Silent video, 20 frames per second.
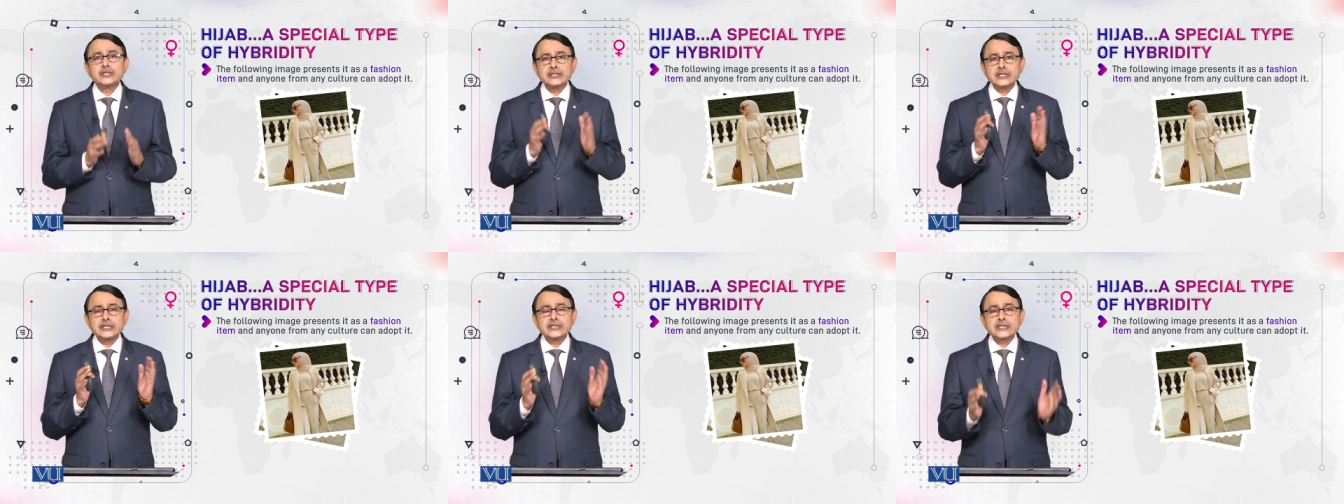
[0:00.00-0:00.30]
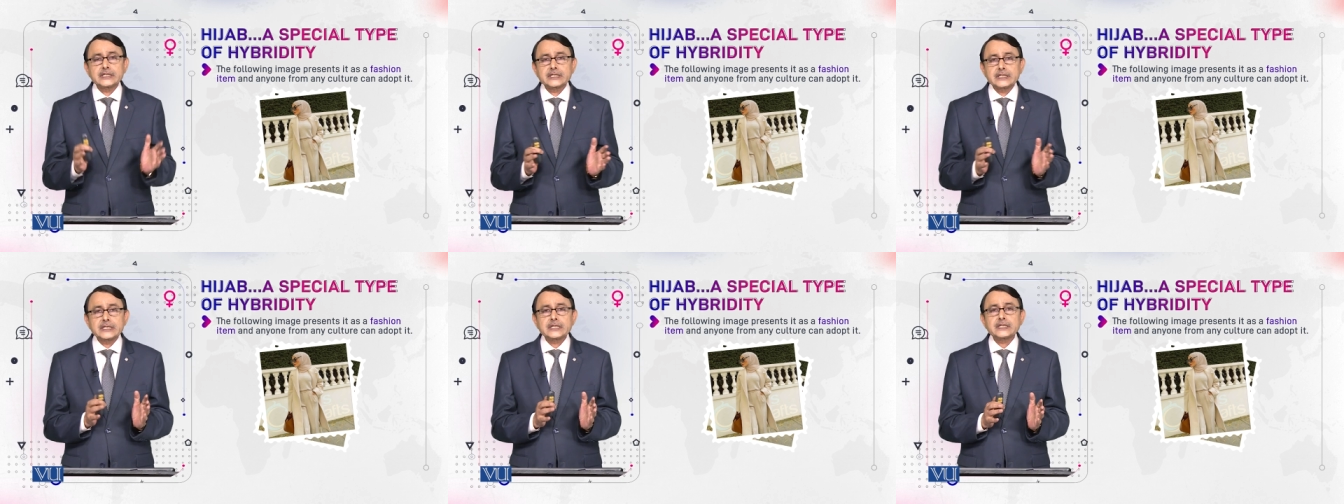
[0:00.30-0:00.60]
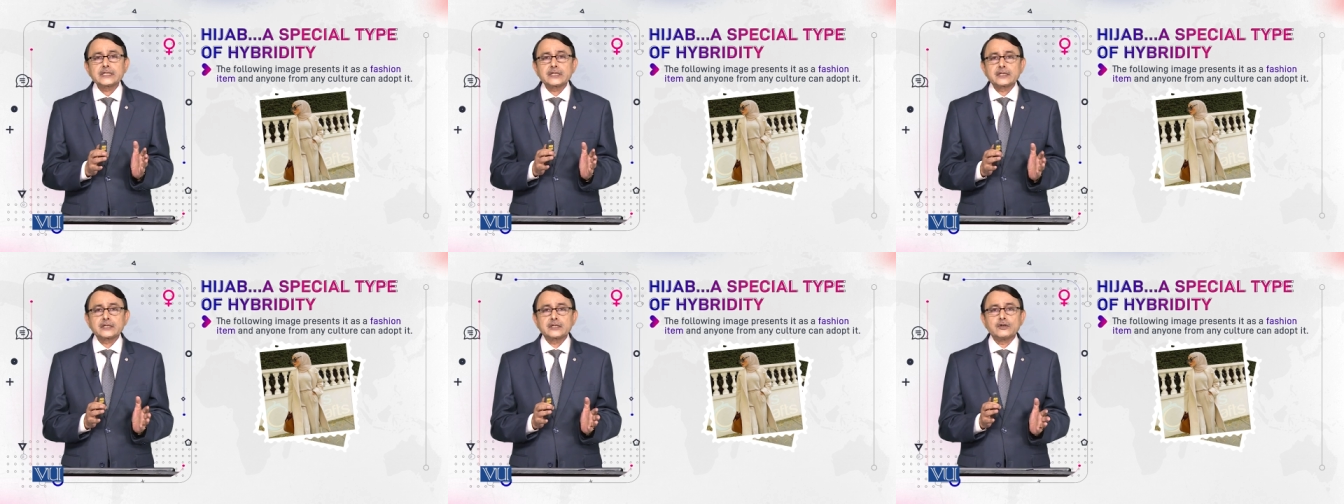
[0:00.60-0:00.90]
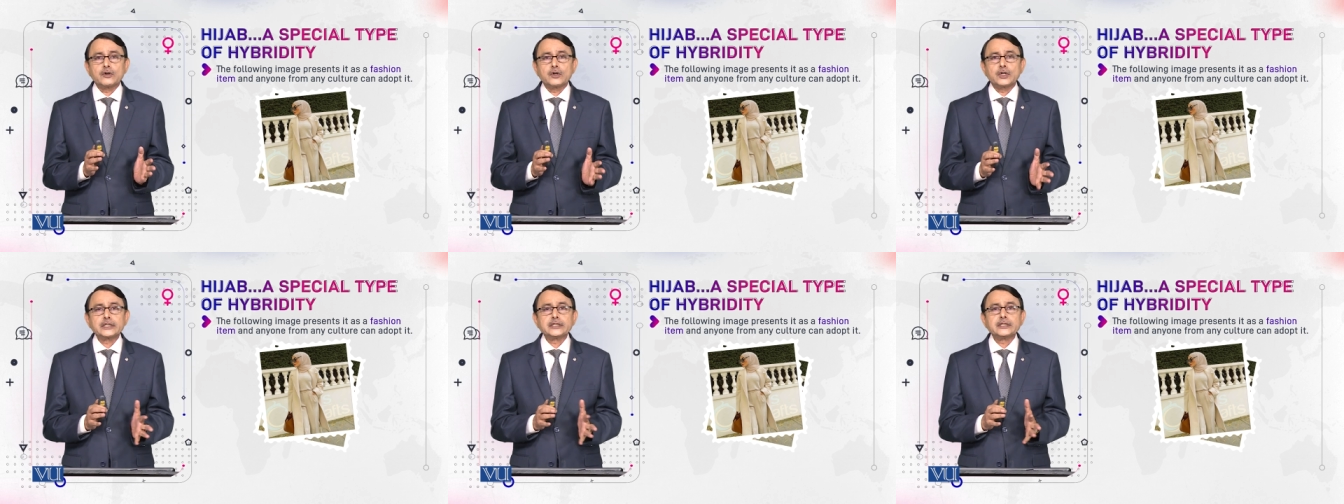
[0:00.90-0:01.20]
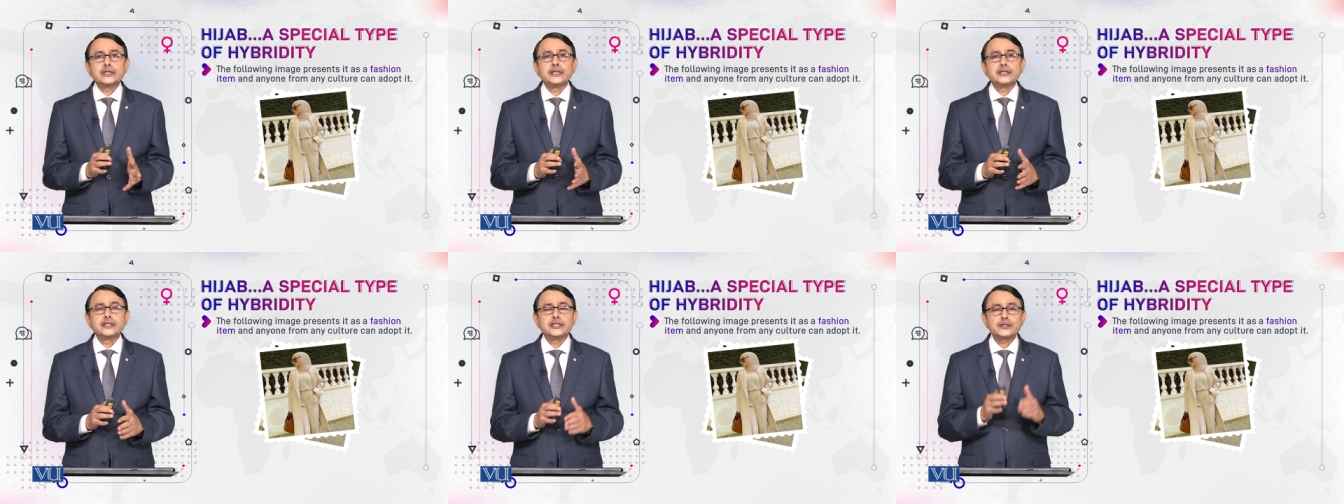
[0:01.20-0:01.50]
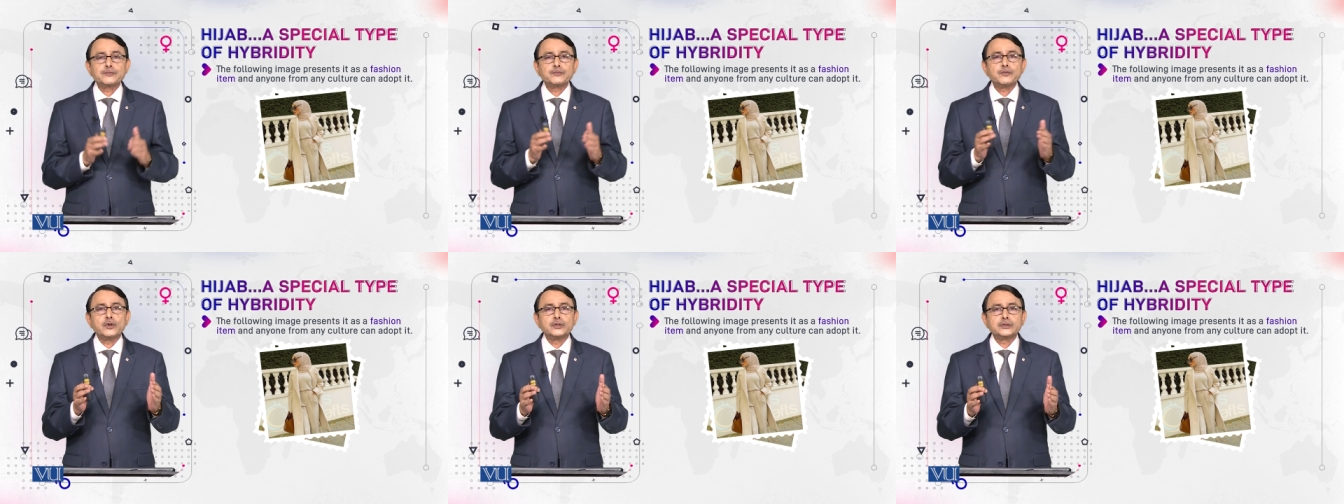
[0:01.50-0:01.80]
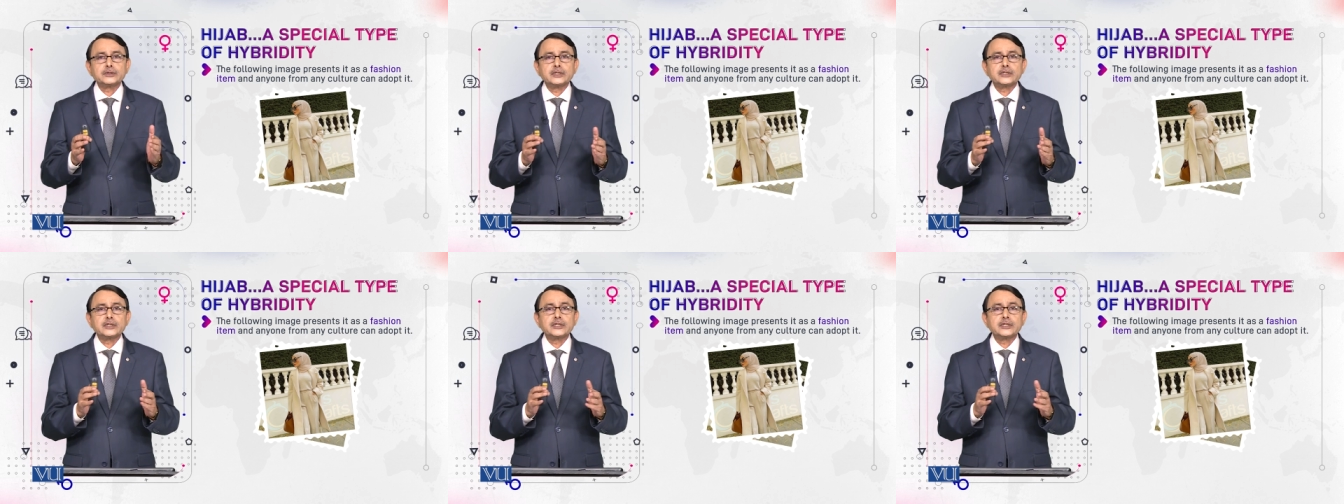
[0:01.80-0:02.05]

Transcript: the researcher got respon